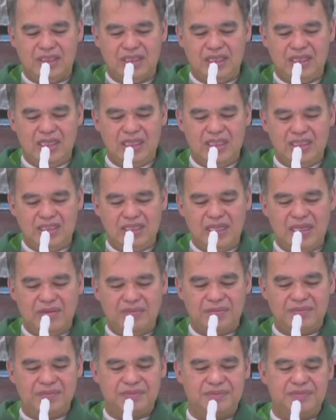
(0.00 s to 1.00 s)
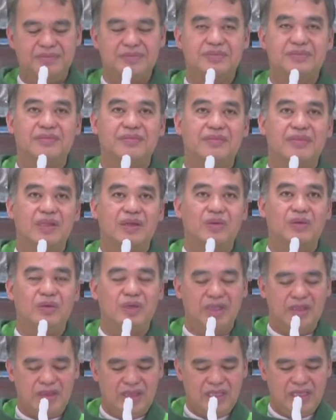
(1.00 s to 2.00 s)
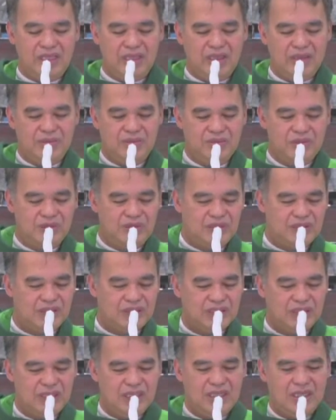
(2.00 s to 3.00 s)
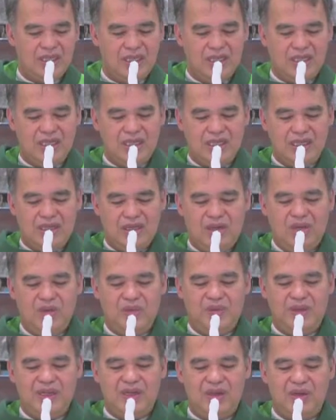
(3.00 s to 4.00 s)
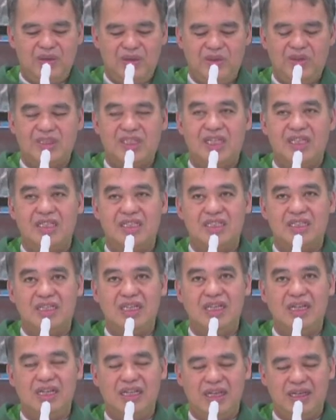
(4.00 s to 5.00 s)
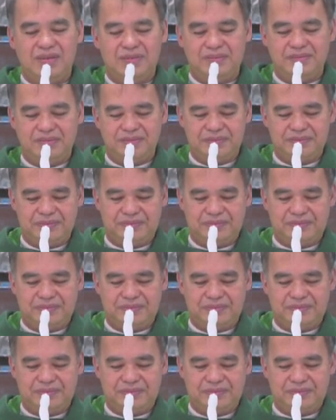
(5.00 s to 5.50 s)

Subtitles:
eat them, where thieves open holes and steal them.